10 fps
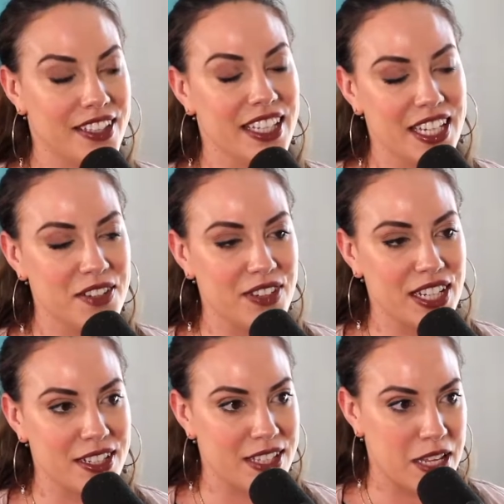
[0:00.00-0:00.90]
in the
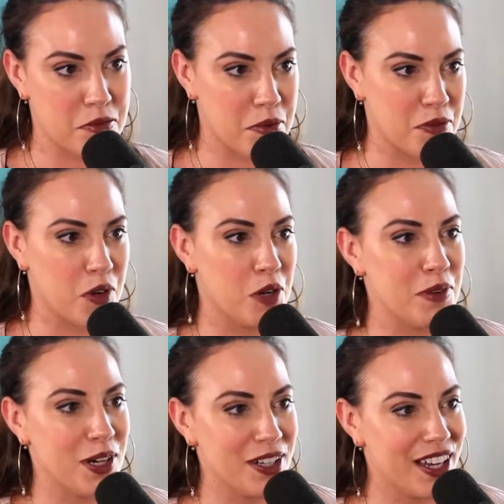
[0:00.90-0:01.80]
evenings as a
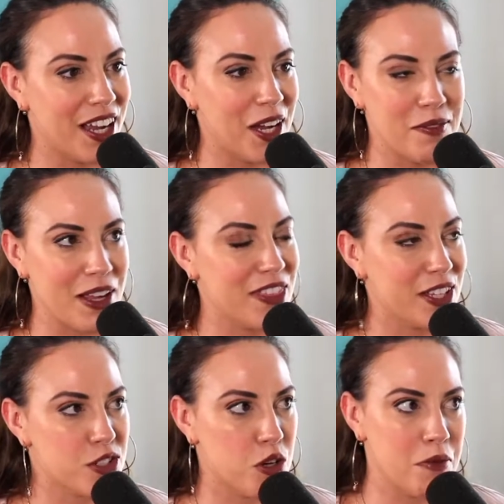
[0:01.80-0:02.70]
performer. Um, I
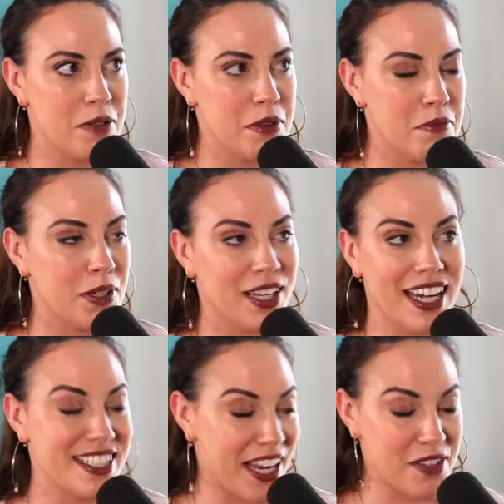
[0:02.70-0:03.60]
think so many people can
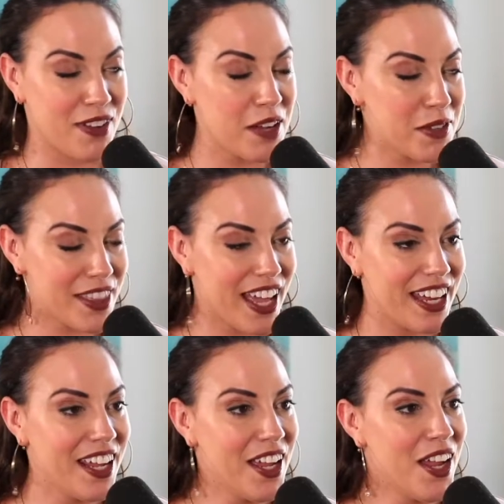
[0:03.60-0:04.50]
identify with
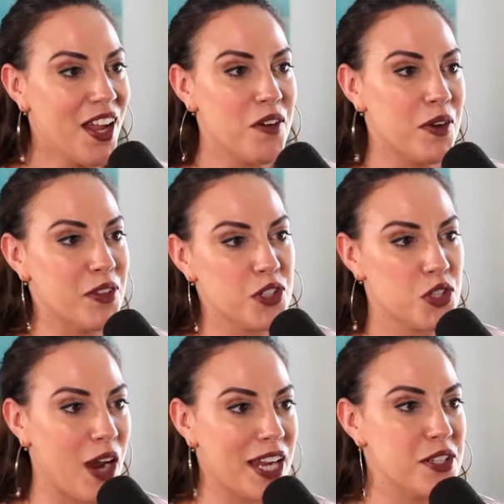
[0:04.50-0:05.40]
that when they're
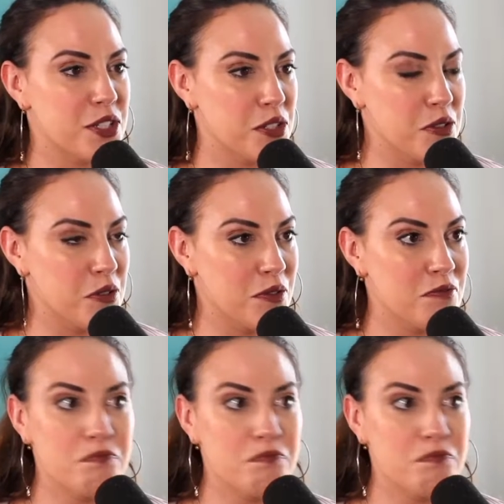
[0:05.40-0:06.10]
trying to